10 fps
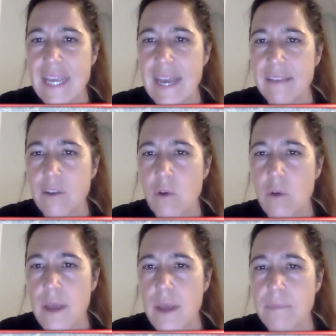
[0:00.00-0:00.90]
has a goal
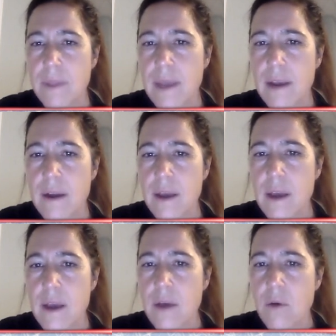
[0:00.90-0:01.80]
line player,
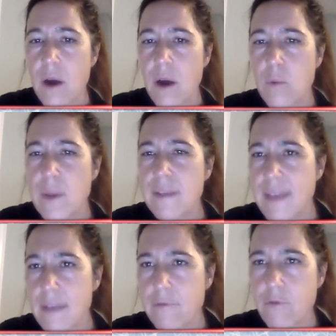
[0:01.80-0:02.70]
our weak
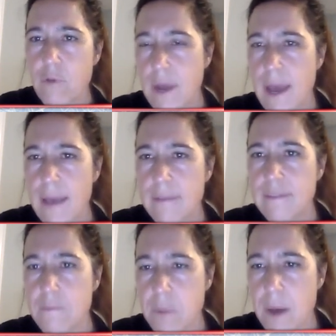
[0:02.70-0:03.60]
side forward has
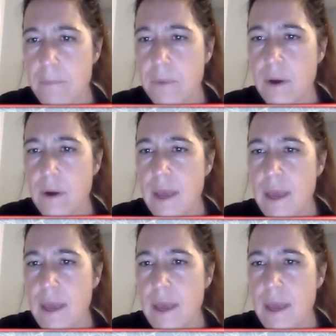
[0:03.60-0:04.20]
the bumper,